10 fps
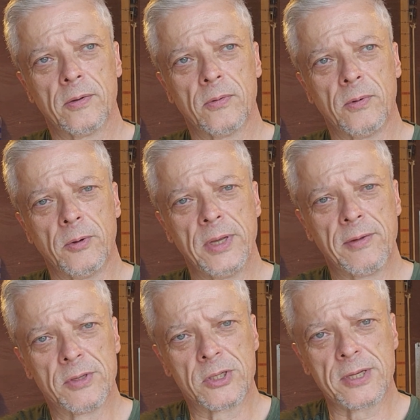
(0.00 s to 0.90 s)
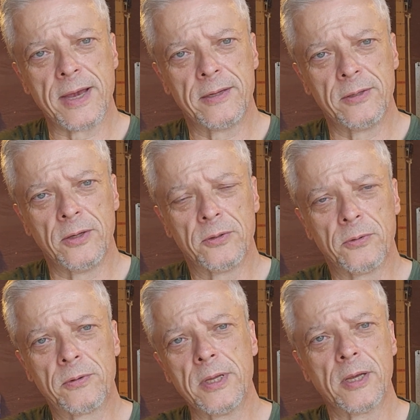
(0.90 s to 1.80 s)
what we have decided to
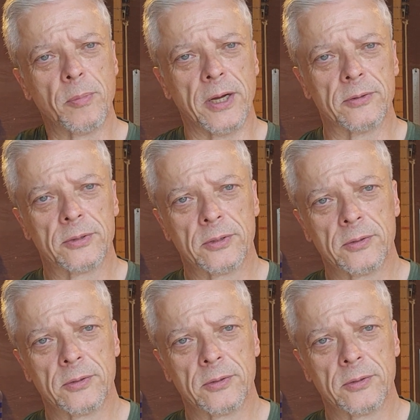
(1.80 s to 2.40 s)
think about.